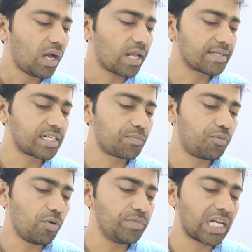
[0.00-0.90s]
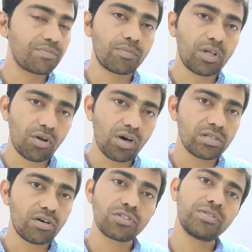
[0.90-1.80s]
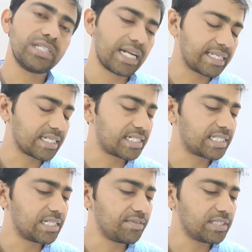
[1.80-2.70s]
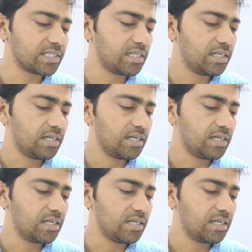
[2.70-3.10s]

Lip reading: Alexander Pope, The Rape of the Lock, also in their SLST syllabus.